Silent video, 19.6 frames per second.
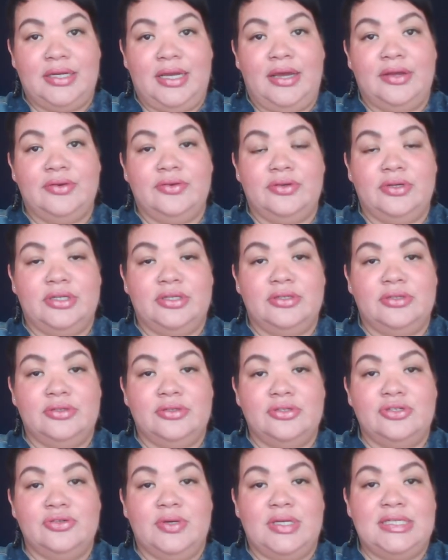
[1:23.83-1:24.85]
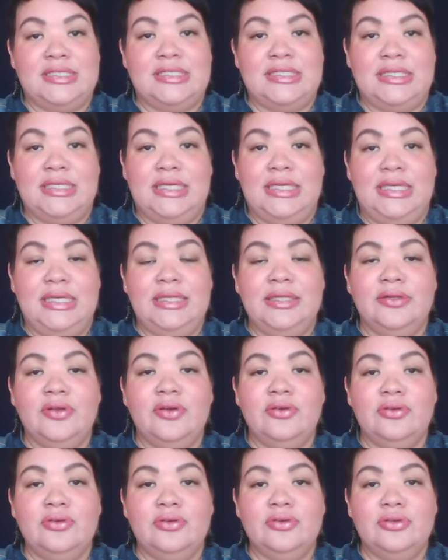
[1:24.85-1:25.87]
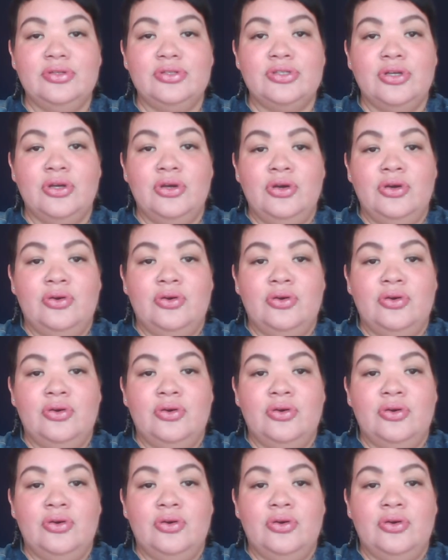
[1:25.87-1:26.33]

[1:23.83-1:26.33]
120 kilos